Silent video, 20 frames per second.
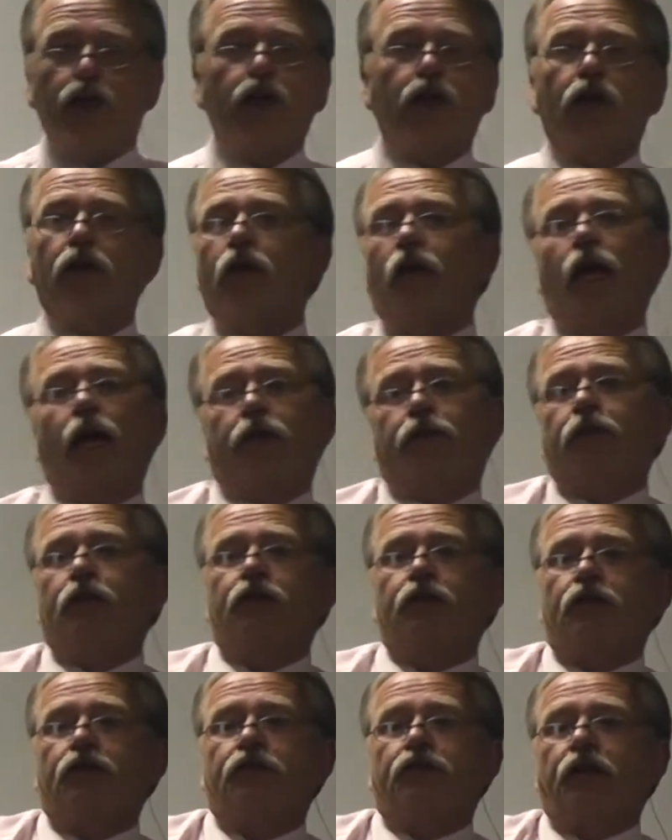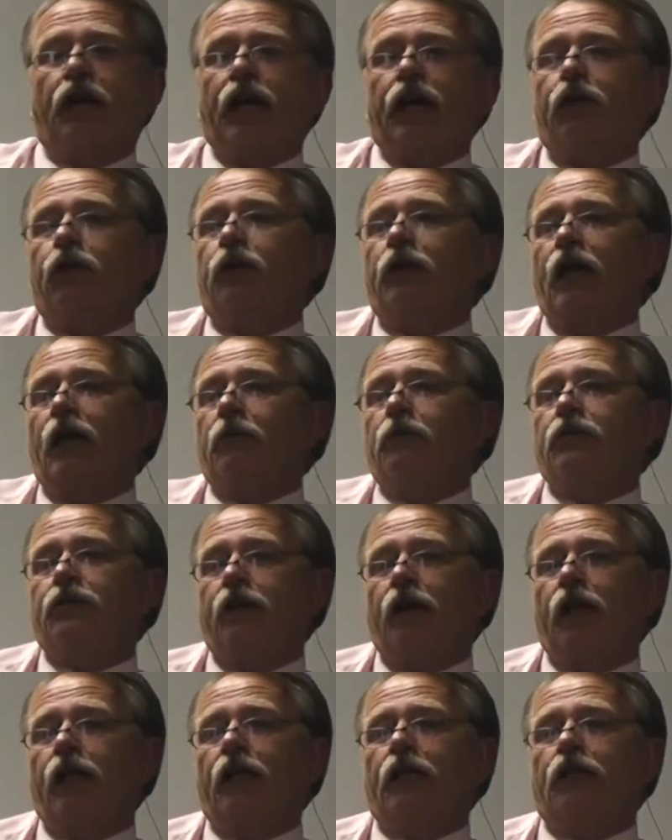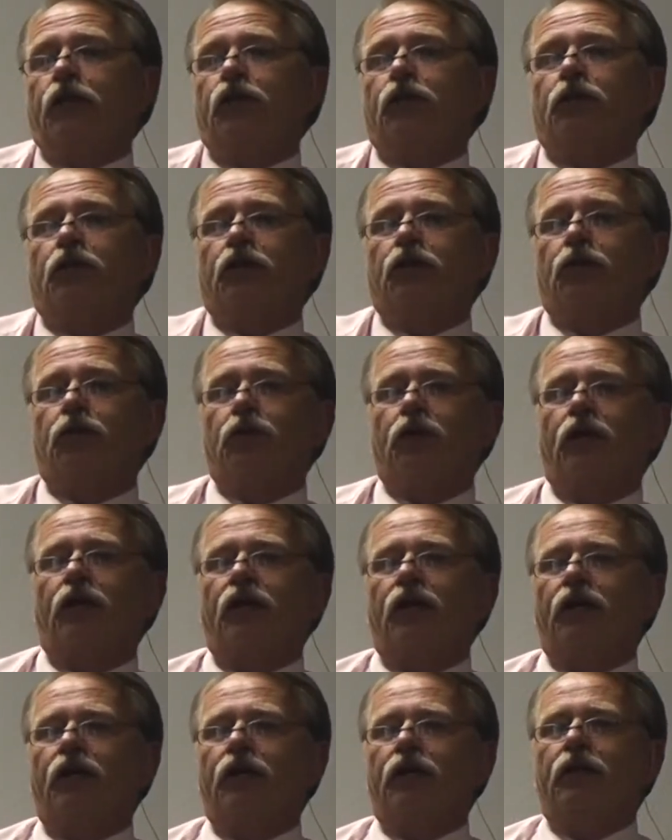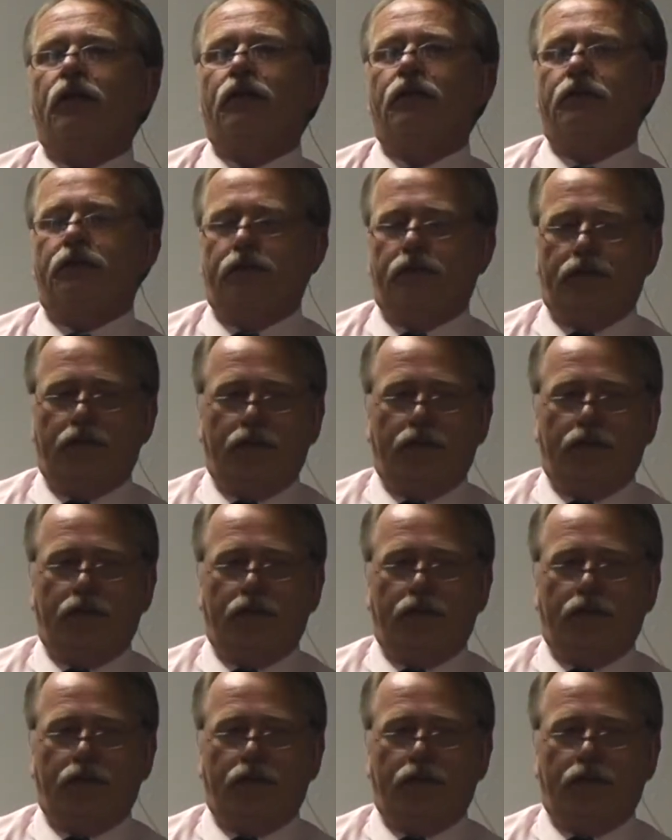you don't have to just take what I'm telling you in the Word